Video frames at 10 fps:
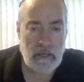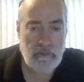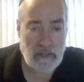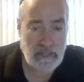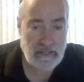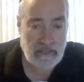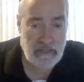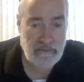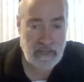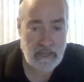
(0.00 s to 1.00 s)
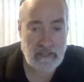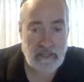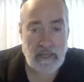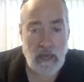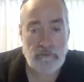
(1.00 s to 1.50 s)
and that he is taken
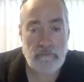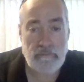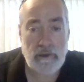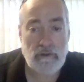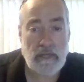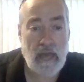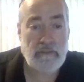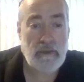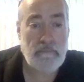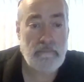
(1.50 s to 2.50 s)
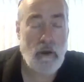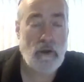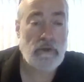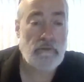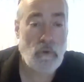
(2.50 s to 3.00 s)
account of merely as a
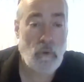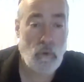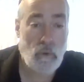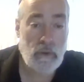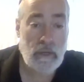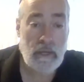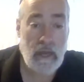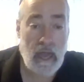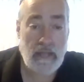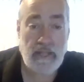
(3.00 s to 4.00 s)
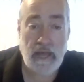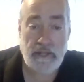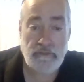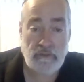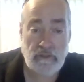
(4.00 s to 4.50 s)
part of the whole and not
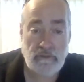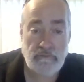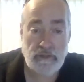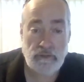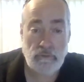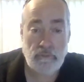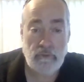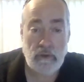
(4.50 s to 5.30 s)
as an individual.